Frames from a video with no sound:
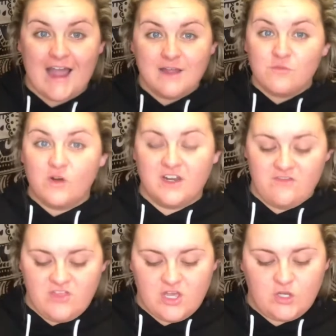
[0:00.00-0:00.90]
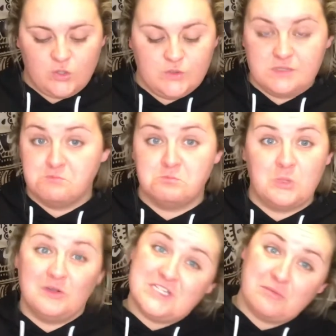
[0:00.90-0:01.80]
I am one of those
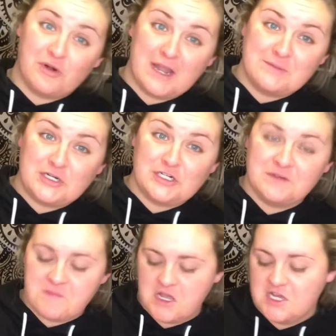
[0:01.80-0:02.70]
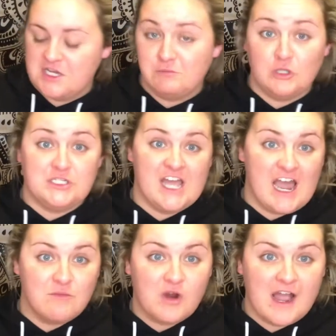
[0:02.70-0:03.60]
multi-primer,
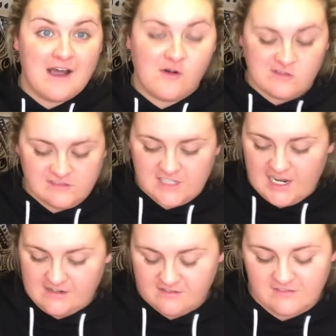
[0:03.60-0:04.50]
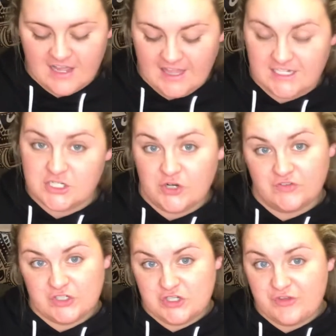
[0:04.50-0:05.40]
multi-eyebrow, kind of, I like to
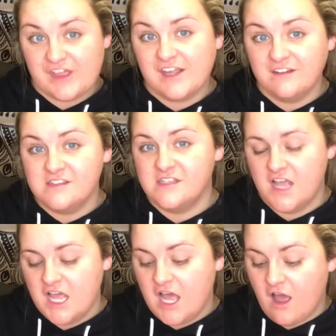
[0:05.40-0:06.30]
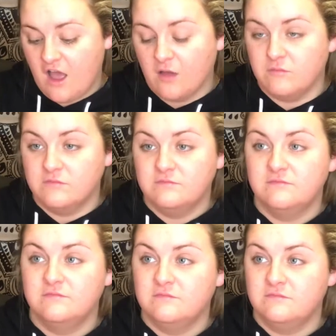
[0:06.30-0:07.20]
overdo things. In
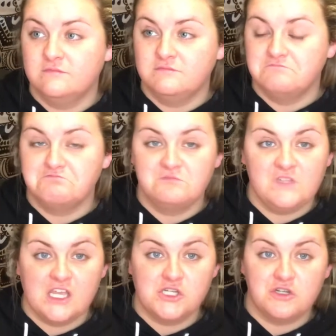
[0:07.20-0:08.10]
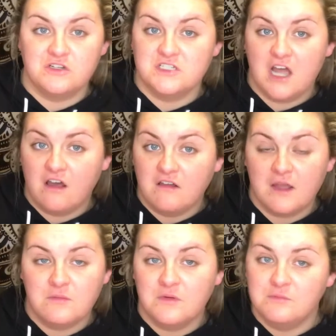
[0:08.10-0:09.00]
case you couldn't tell,
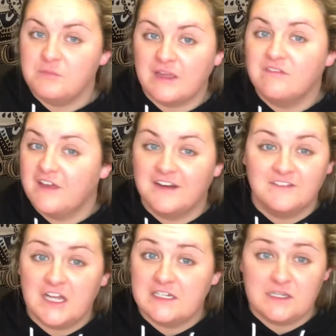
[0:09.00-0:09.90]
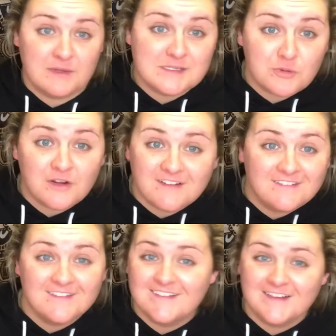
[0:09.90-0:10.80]
I'm a big fan of Tati Westbrook.
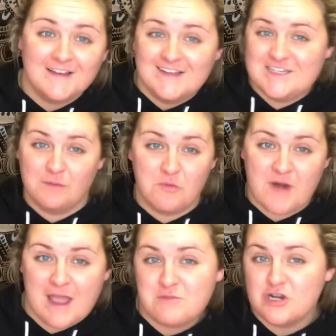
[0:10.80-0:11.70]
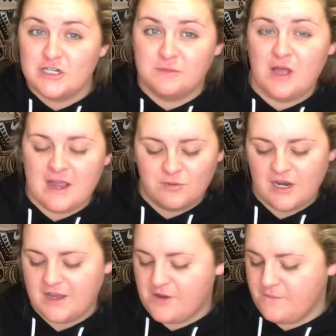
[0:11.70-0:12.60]
Double primer, double
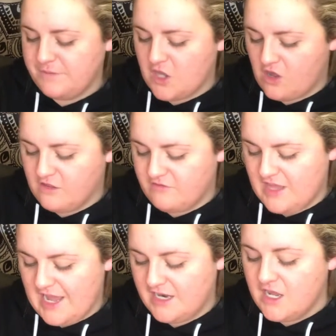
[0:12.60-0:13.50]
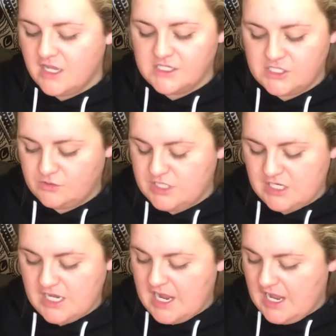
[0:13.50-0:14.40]
eyebrow, all of that. So
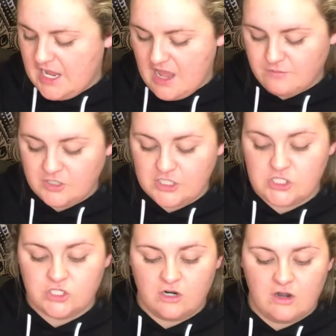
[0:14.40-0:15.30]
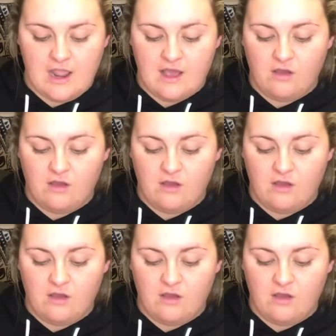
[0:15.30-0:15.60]
today I'm going to start